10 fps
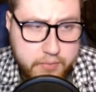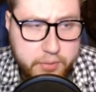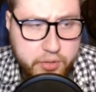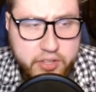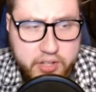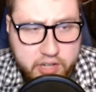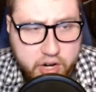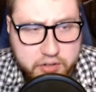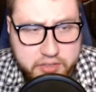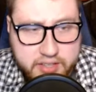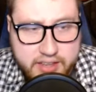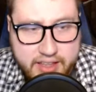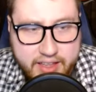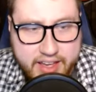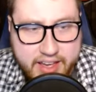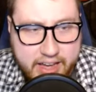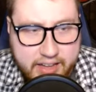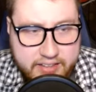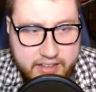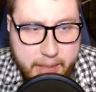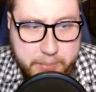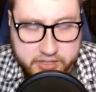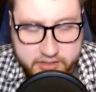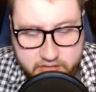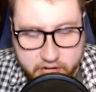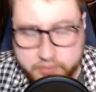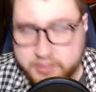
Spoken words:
But all the Cardinals options,